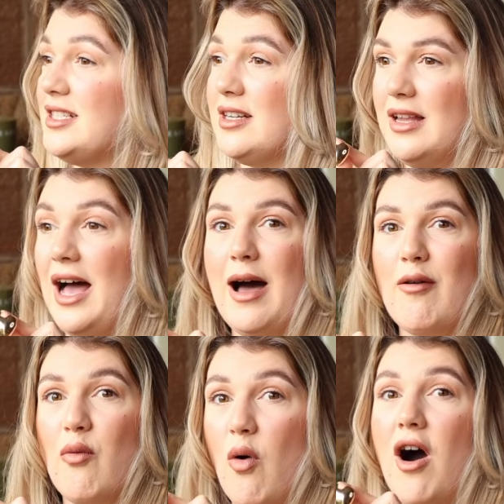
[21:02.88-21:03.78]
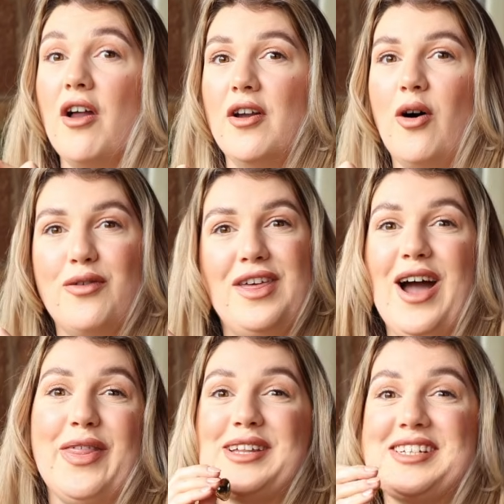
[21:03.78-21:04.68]
still have one of the
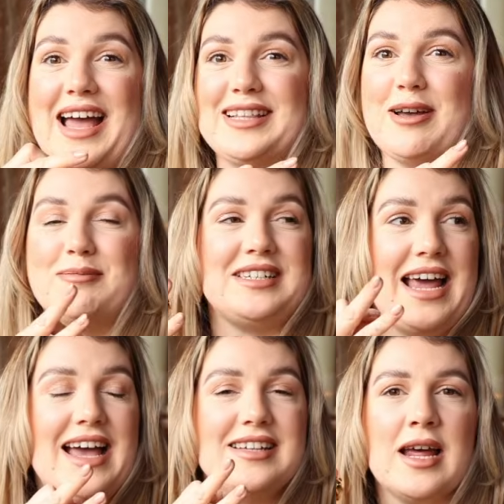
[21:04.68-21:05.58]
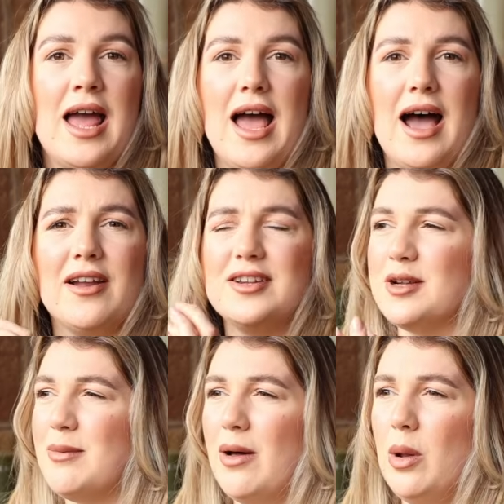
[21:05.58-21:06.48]
other set upstairs, and I
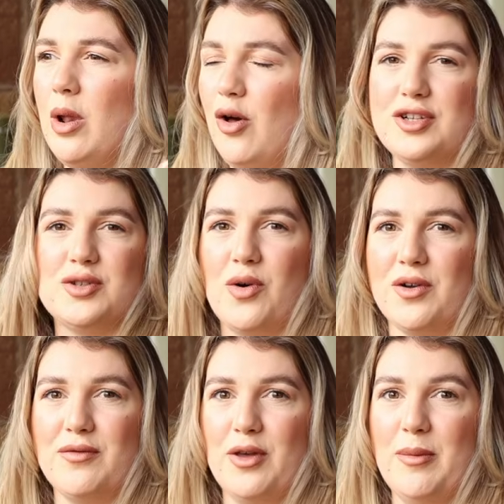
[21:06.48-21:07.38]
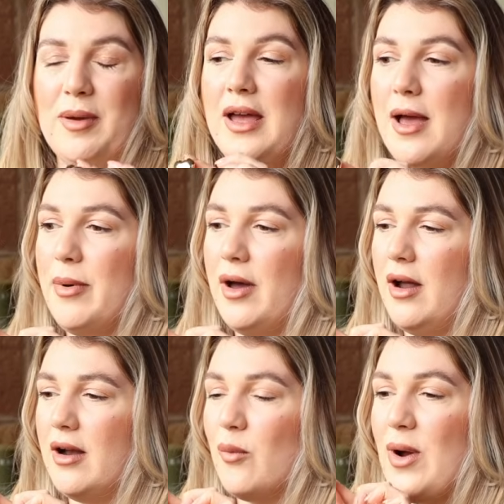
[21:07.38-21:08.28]
somehow lost one of them,
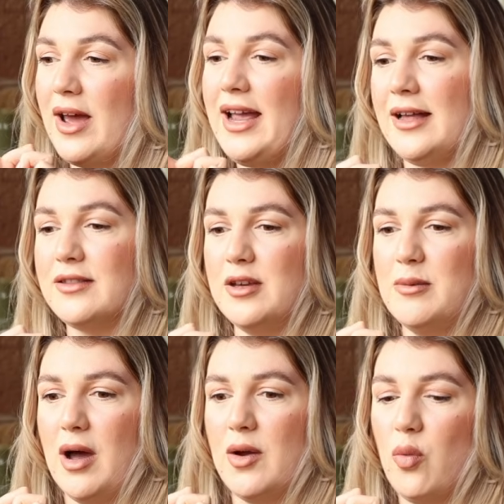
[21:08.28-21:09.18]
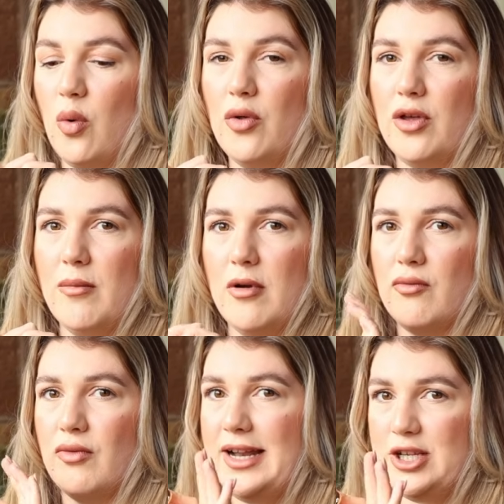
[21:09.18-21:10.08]
but when I had them, I wore them
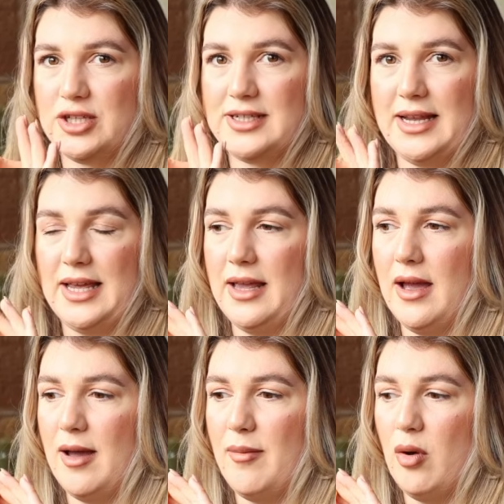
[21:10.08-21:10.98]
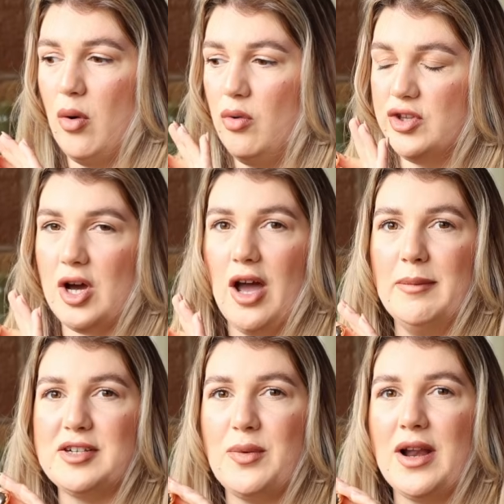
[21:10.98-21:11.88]
religiously all the
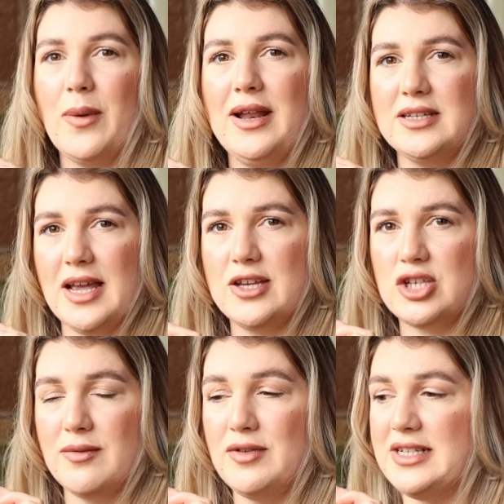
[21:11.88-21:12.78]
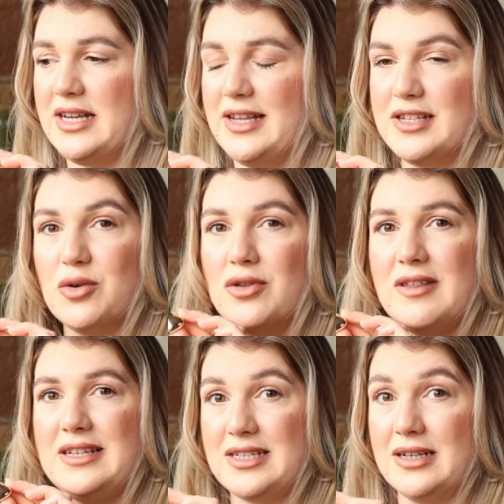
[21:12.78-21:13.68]
time. So when I went into H&M recently and saw that
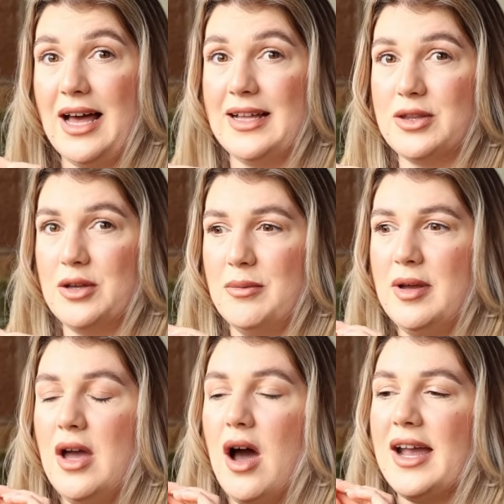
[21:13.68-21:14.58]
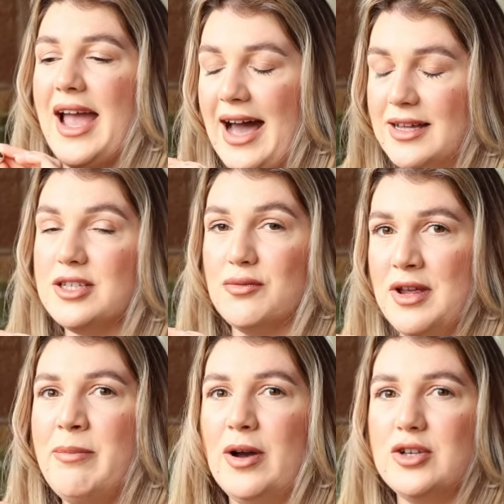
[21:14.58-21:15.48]
they still had them, I had to
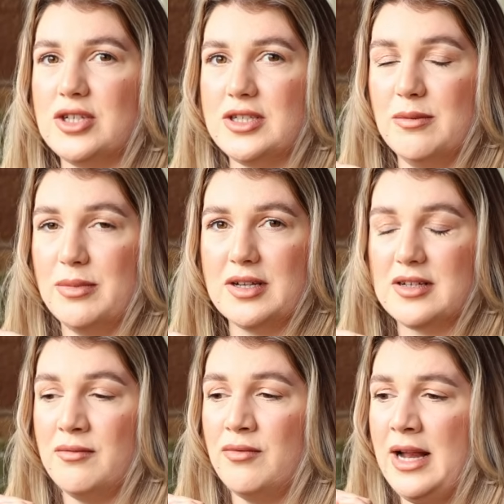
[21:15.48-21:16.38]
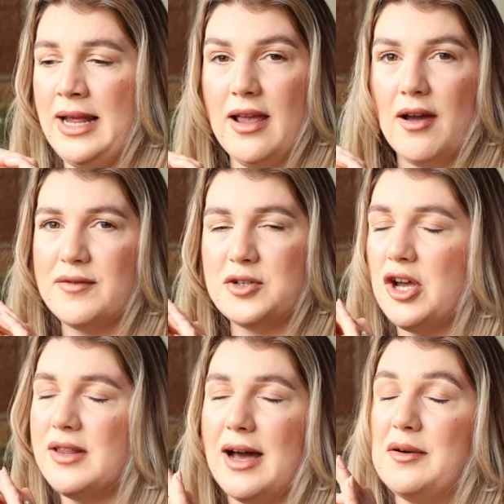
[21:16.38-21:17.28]
repurchase them because I've
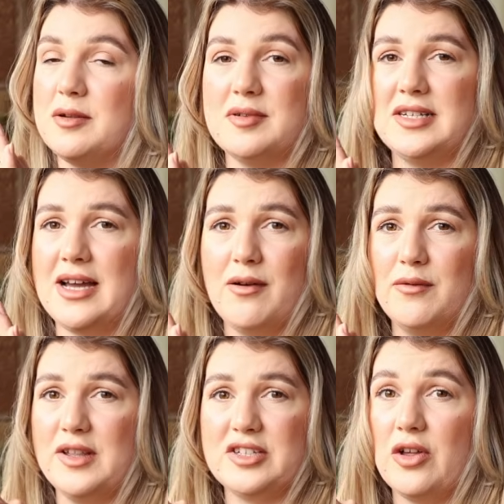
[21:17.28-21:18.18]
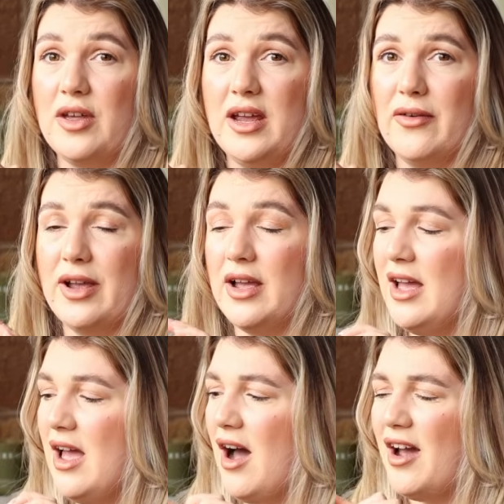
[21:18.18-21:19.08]
turned the house upside down for this other earring.
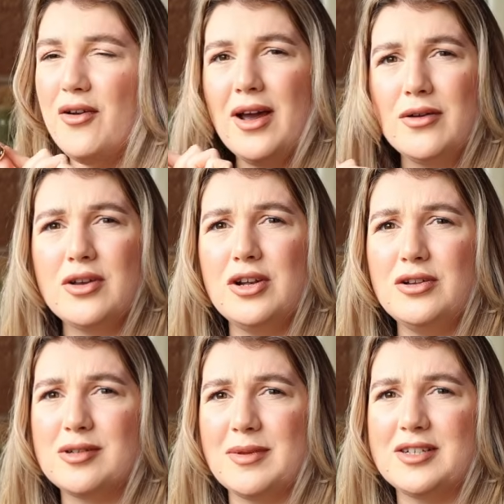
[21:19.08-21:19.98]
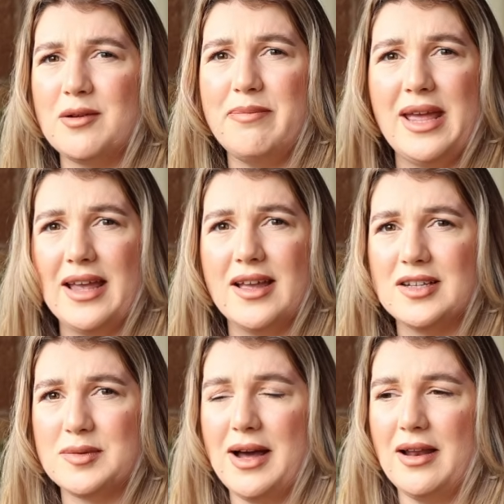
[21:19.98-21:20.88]
I don't know how you can lose something so big
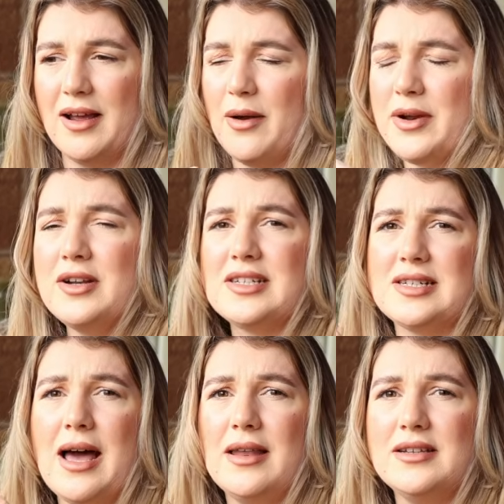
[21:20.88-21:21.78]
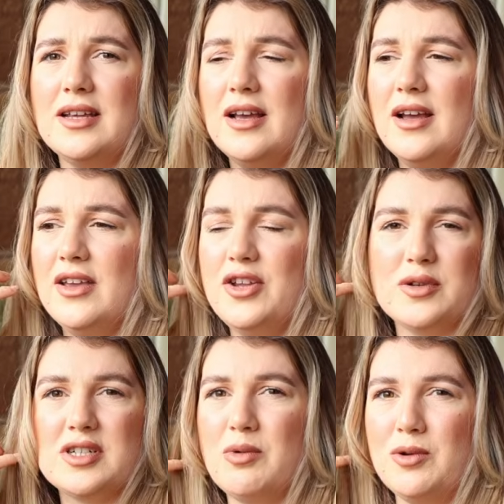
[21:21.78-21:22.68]
as well. Like, I would understand, you know,
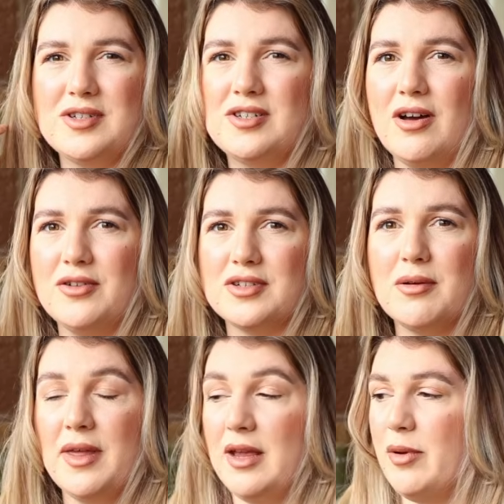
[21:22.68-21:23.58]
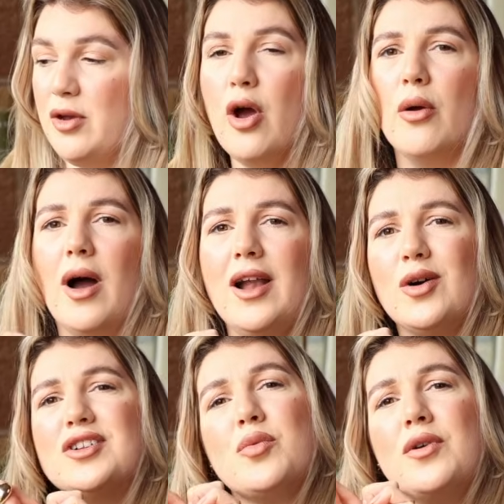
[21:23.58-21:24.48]
a small stud or something, but no, I
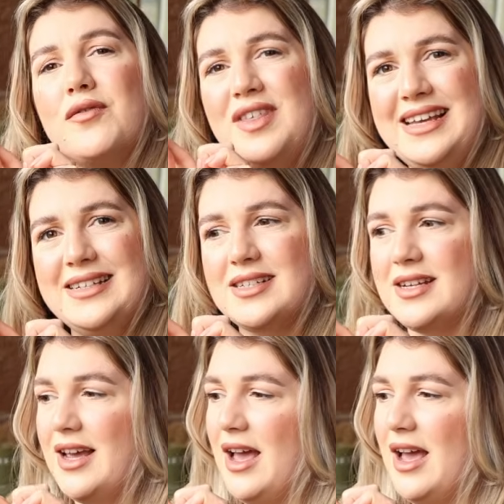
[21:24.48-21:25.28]
lost one of these,